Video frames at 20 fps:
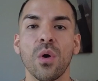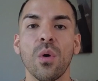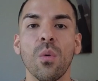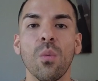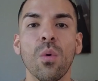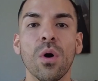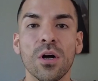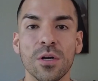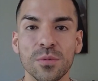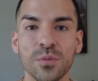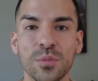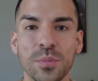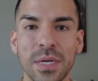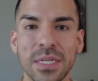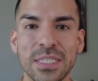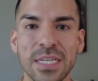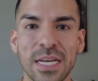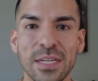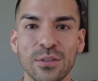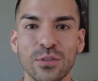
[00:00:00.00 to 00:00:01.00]
Welcome to my
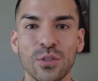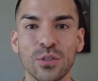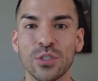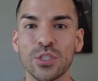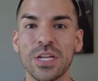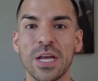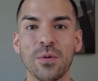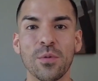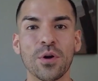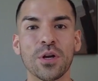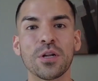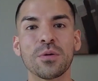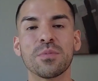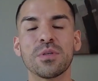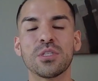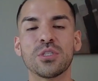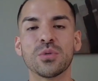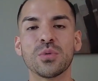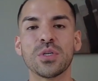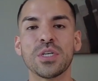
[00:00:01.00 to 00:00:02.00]
channel. So today we're going to be
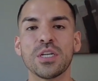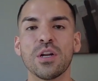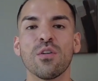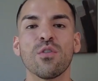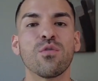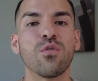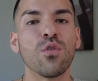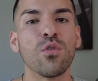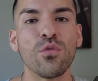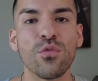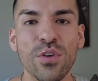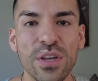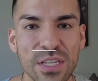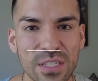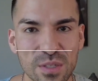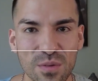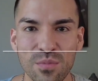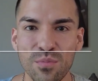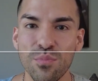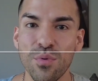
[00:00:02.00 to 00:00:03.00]
doing a full face
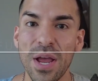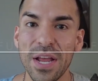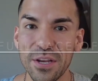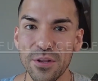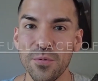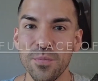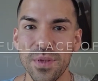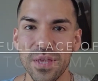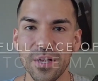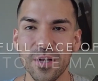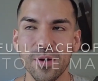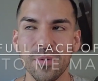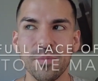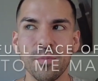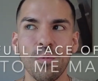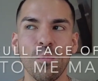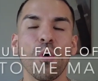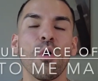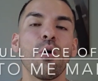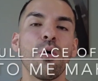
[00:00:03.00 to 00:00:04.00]
of brand new makeup.
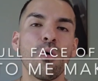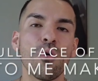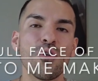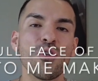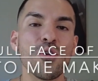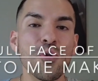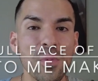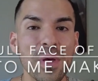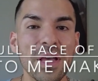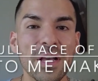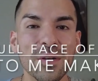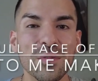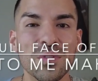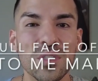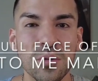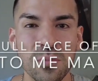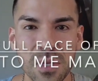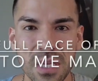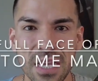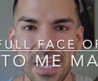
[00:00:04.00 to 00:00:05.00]
Well, new makeup to
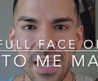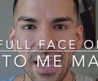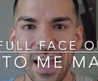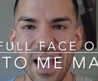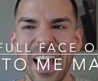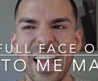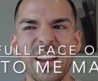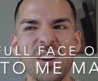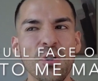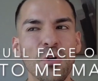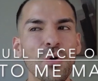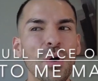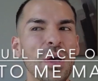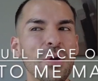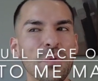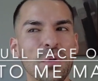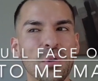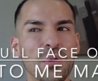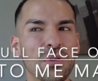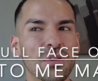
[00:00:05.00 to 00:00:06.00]
me. I know I
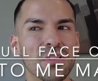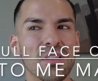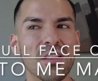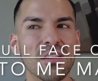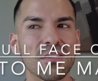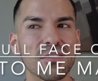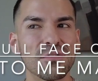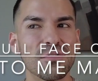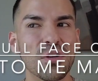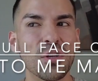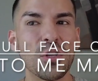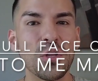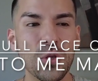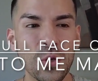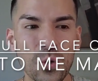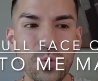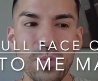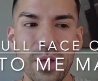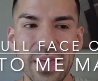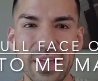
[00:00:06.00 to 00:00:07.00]
record a lot of
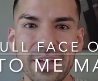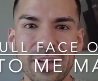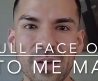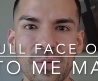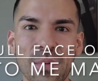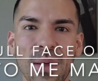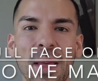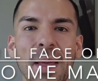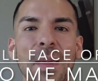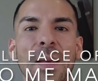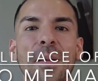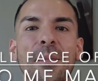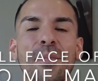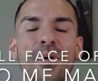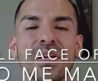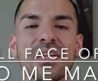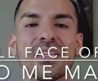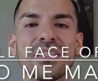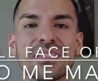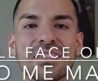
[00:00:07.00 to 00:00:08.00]
new makeup, but
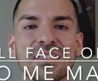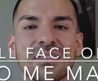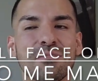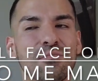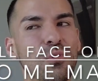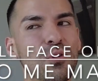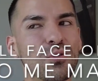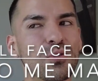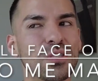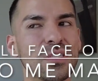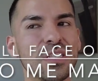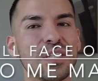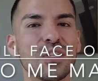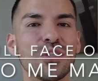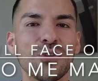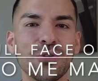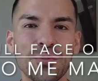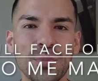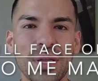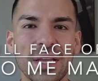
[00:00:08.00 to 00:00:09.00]
it's mostly
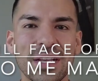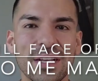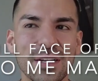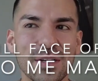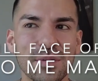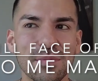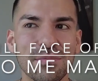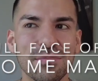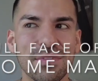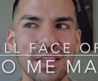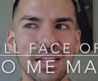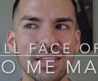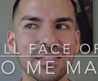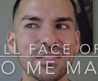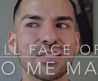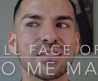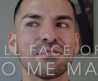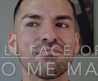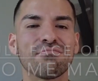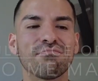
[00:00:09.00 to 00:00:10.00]
new makeup that's
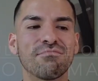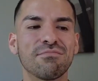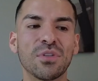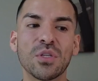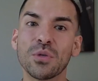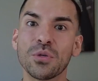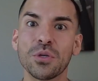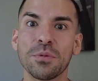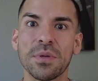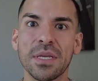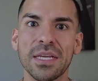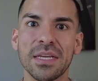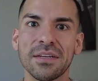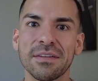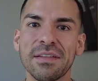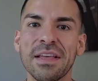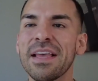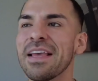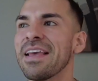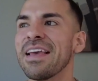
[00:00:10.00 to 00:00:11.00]
new to me.
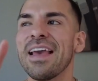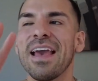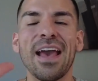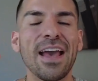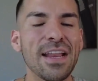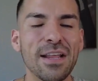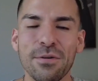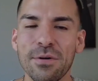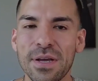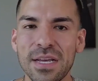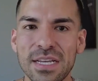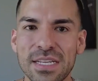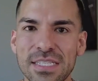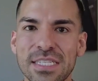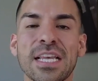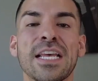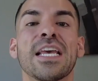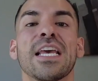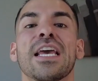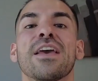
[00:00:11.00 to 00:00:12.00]
Anyways,
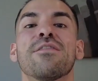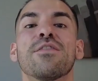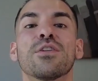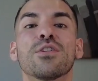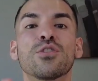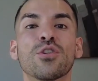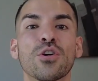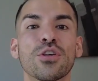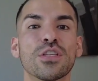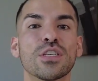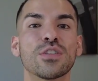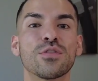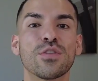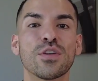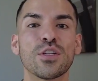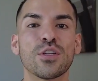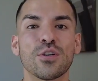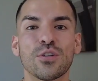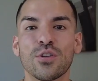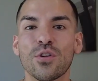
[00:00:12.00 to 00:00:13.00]
if you enjoyed this
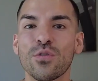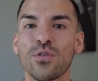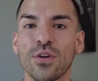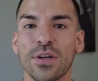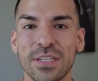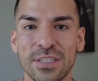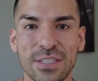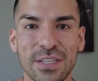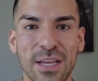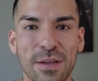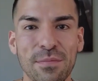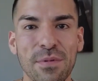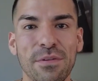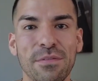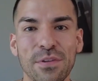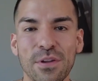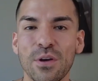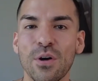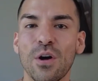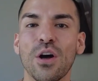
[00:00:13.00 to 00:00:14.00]
video, don't forget to like my
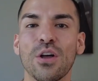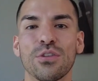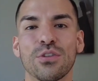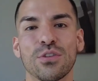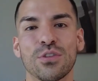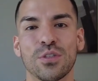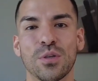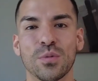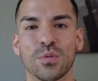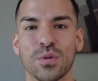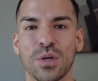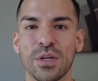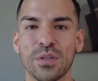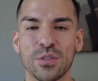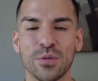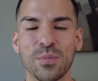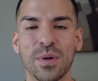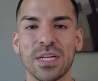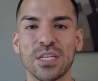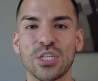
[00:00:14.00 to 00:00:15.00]
video. Also subscribe to
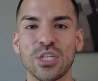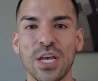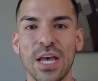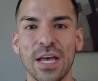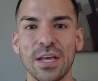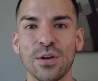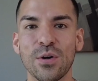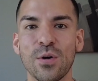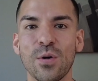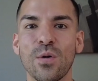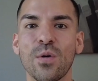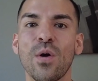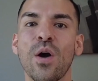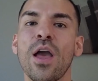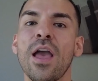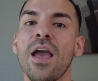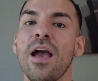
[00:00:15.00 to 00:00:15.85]
my channel.